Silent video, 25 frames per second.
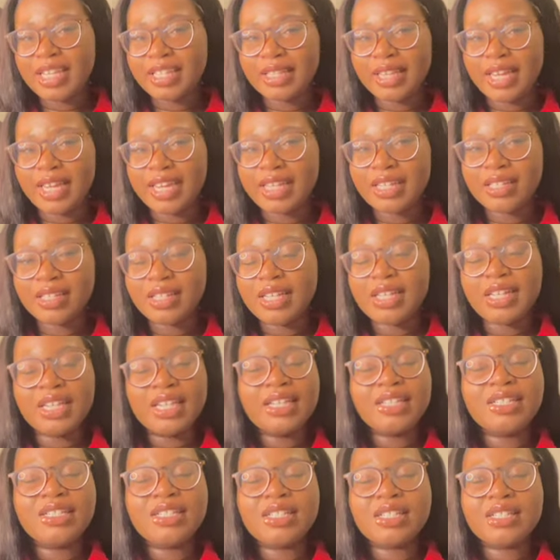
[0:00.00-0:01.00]
like,
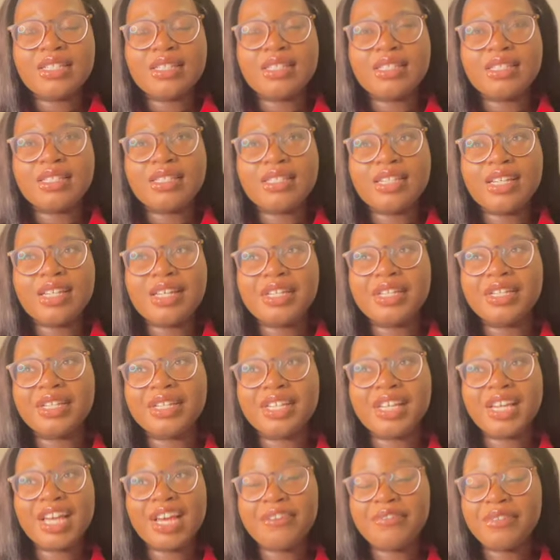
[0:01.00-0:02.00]
just
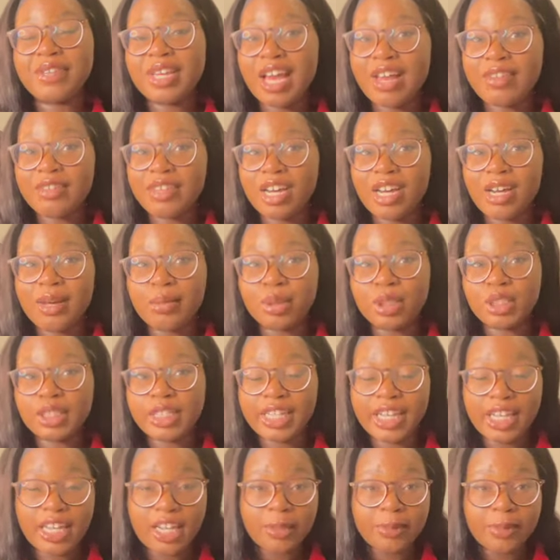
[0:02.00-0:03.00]
if you have the option to
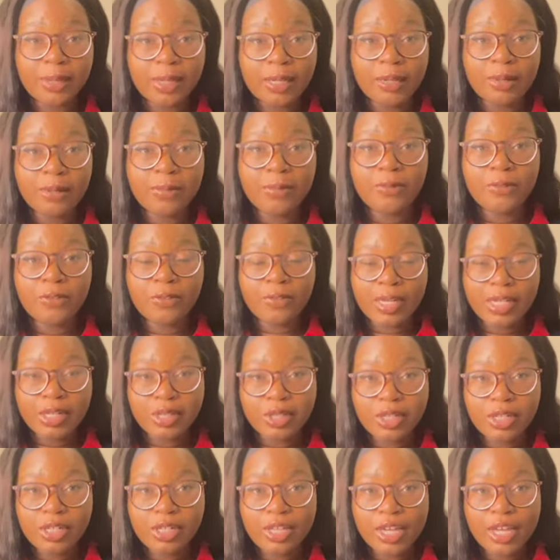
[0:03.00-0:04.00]
get a better
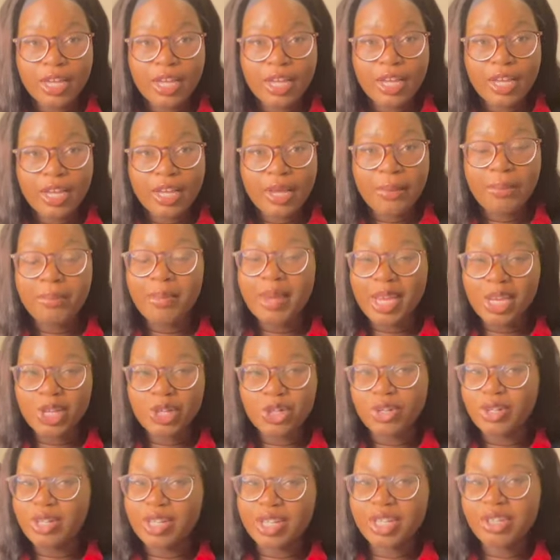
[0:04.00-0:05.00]
professor, make
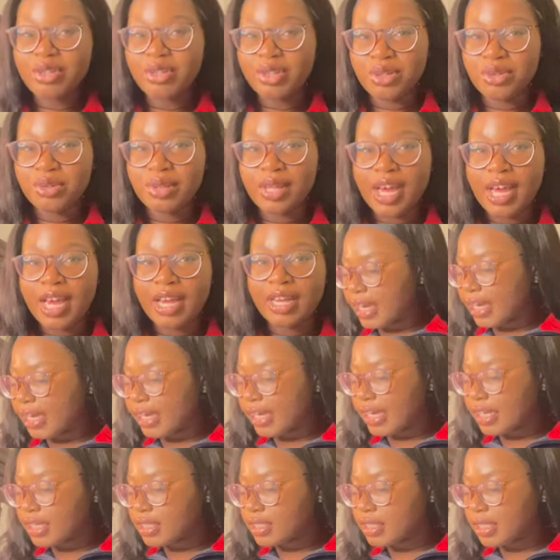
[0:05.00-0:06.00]
sure that you do that. My
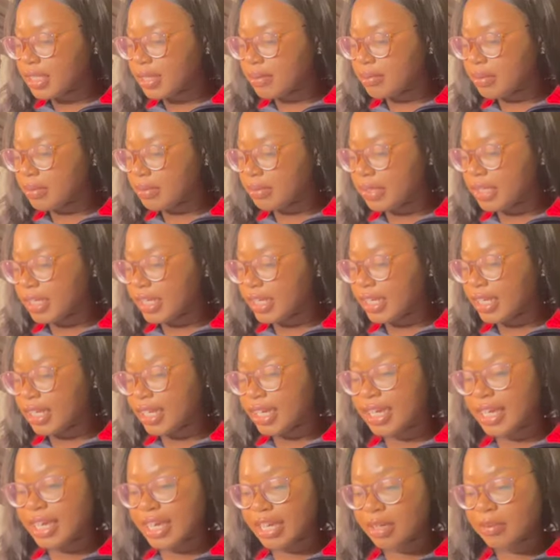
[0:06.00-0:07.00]
next tip would be
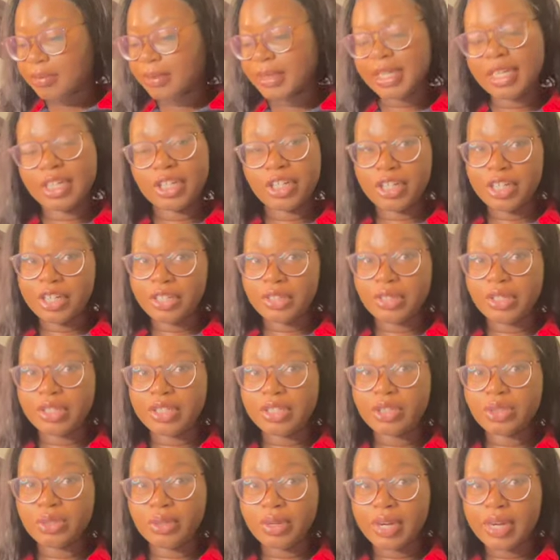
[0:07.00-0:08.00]
get a planner and learn
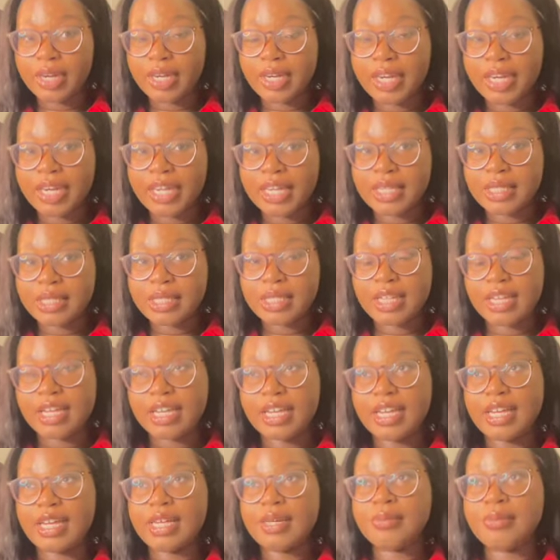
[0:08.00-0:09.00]
to organize.
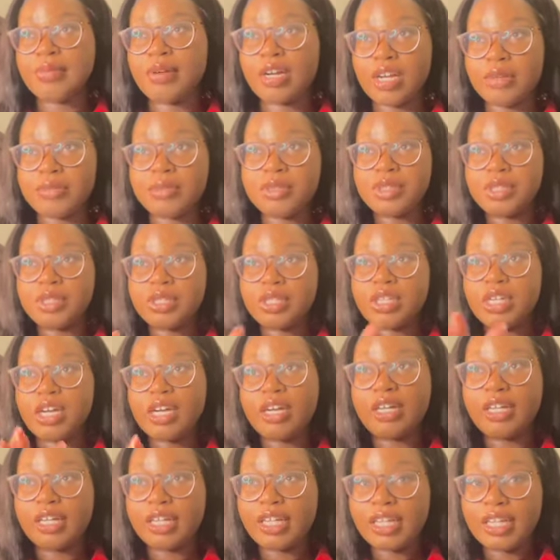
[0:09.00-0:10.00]
I promise to
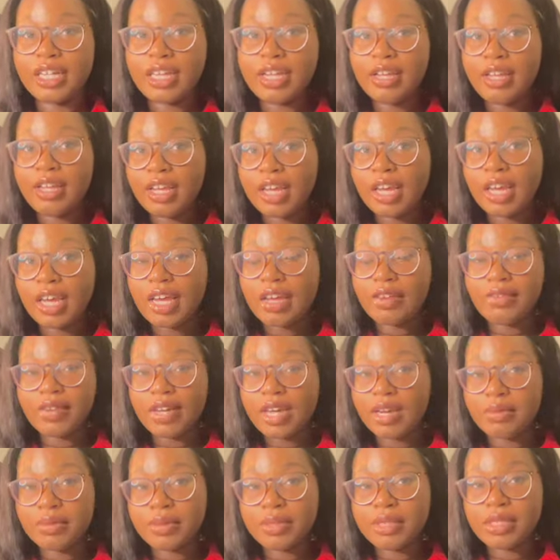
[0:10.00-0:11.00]
God, if
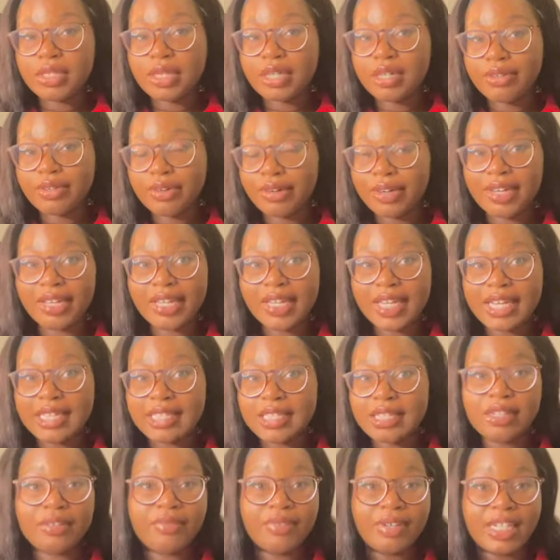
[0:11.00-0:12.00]
I was not organized
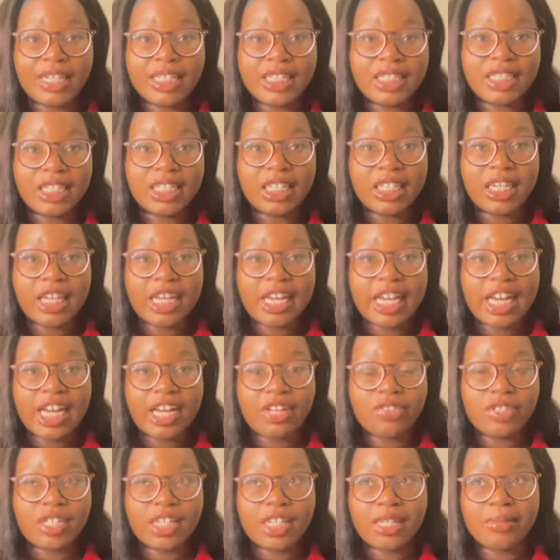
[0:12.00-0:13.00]
and if I did not
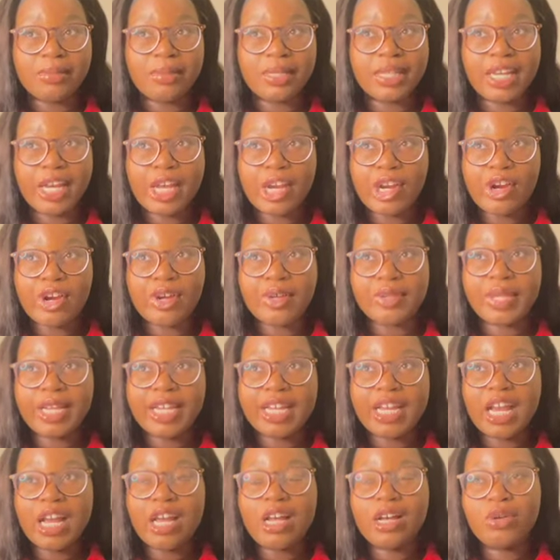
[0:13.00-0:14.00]
have like a planner and like
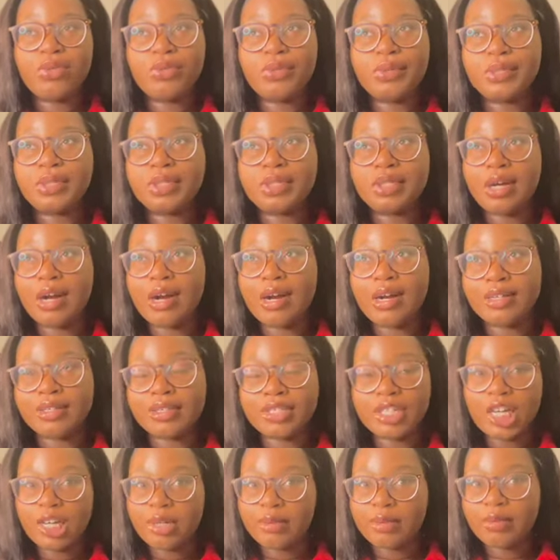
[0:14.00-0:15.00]
was not on
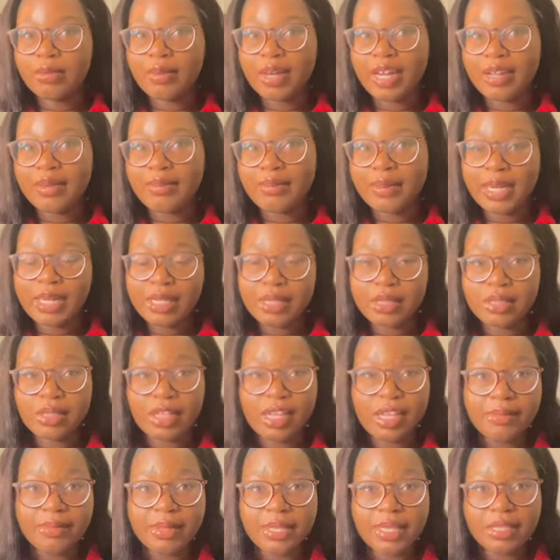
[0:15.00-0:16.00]
top of like my
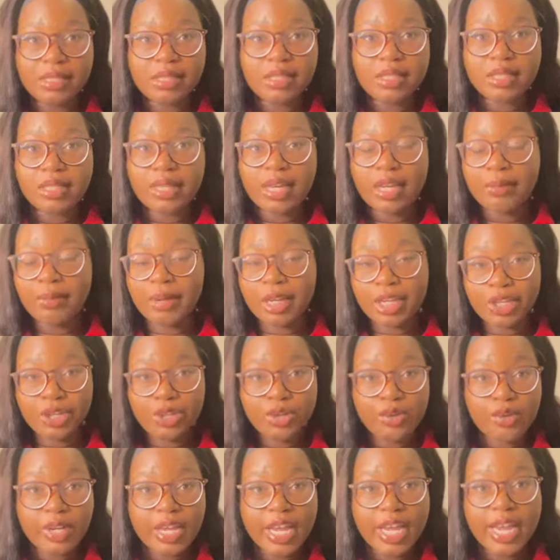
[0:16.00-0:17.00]
assignments and like my
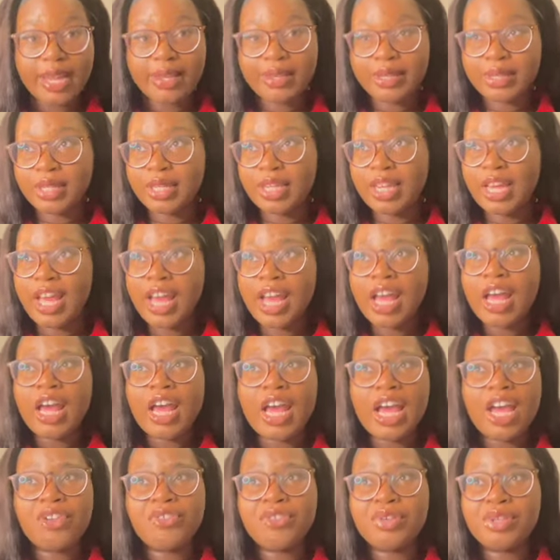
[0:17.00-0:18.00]
due dates and
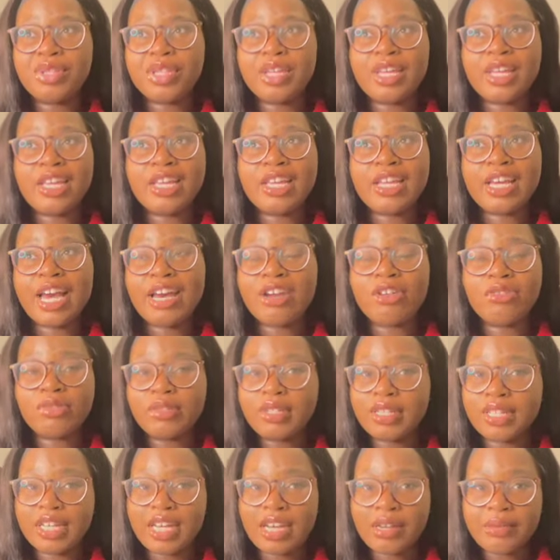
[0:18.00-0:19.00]
everything, I don't
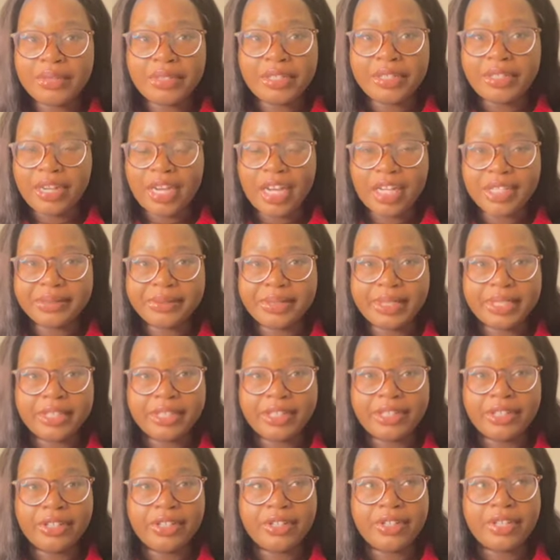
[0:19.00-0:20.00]
think I would have graduated
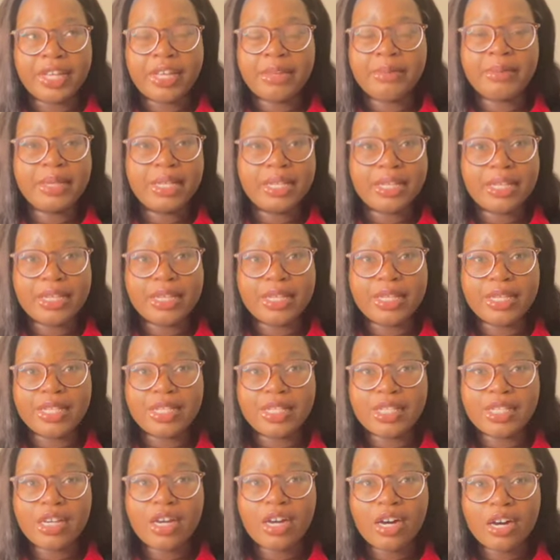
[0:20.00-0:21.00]
early.
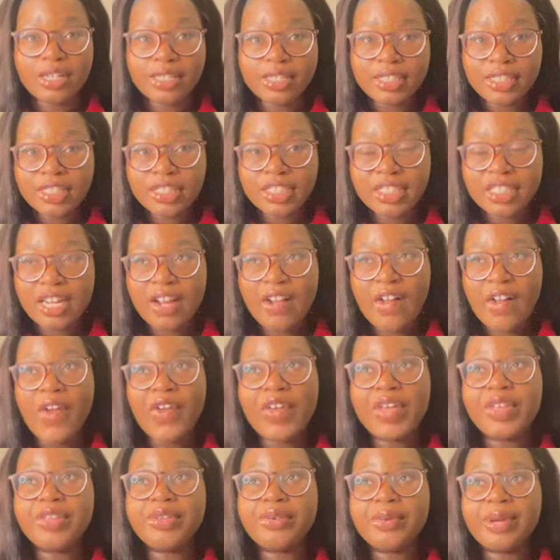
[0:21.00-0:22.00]
Because college,
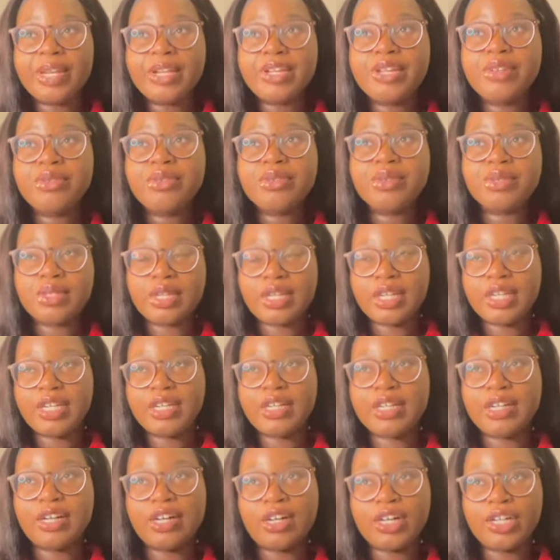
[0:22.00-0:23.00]
the way that you study
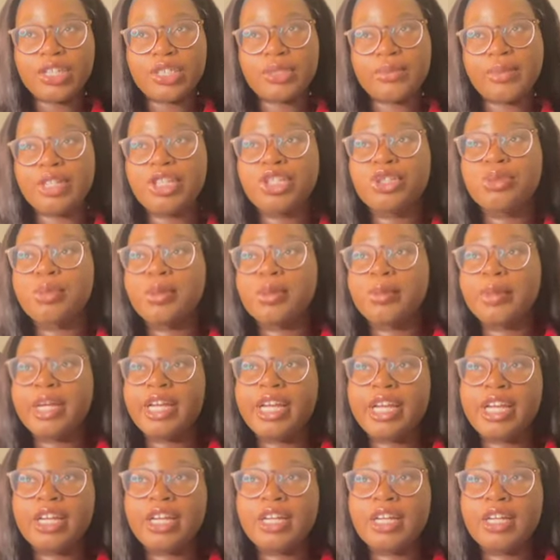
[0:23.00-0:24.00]
in college, which
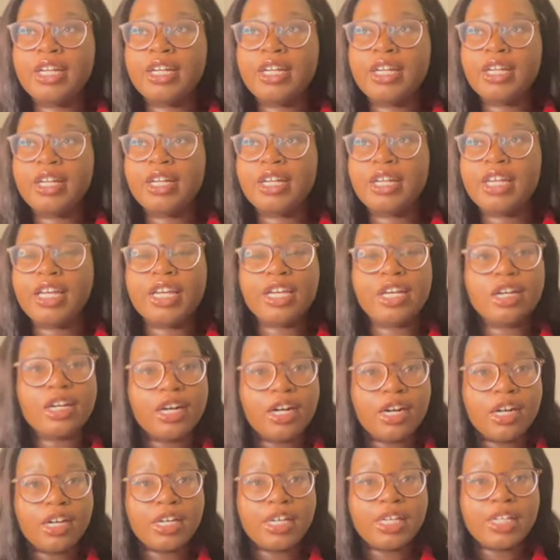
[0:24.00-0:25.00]
prepare in
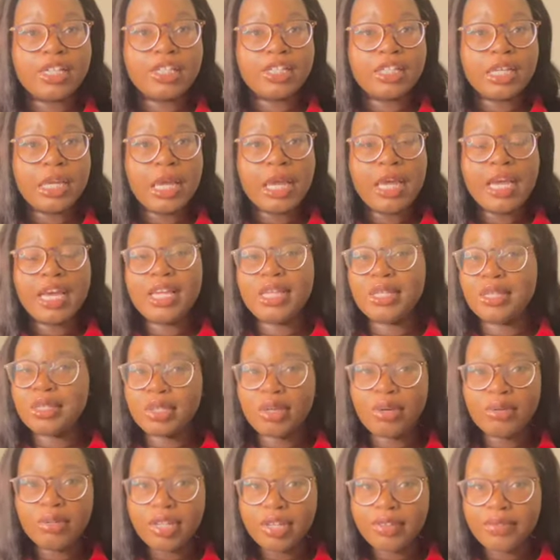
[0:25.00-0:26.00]
college, is
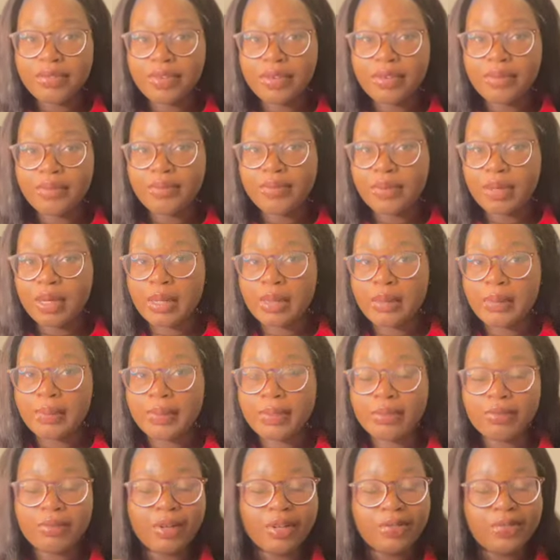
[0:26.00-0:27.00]
so different from
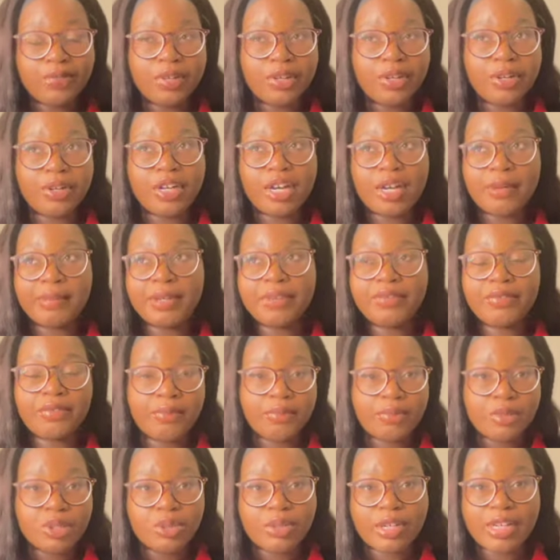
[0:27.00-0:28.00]
if you're coming from
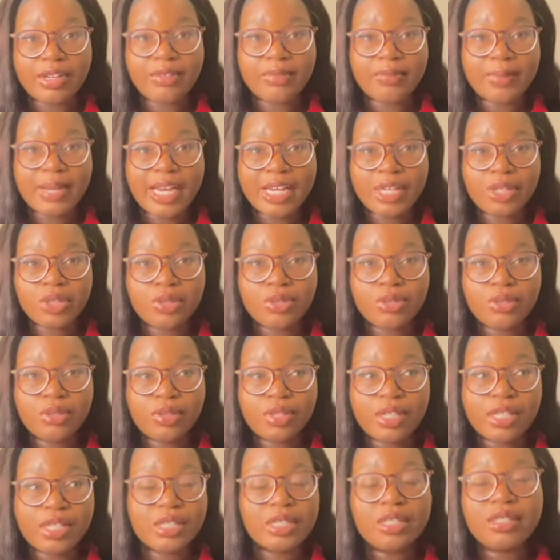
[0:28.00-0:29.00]
straight from high school.
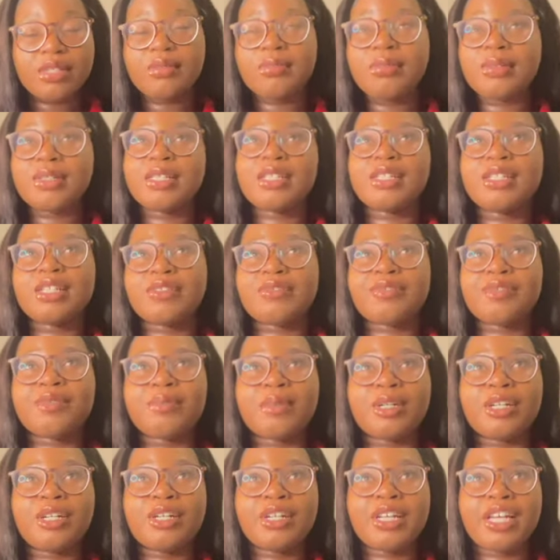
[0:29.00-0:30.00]
It's a completely different
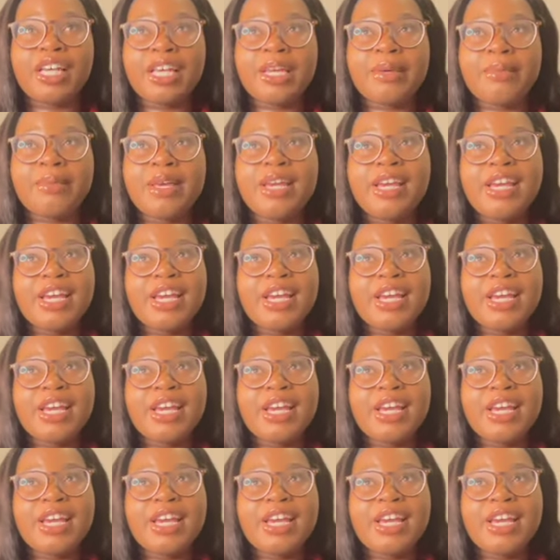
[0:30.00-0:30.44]
ball game.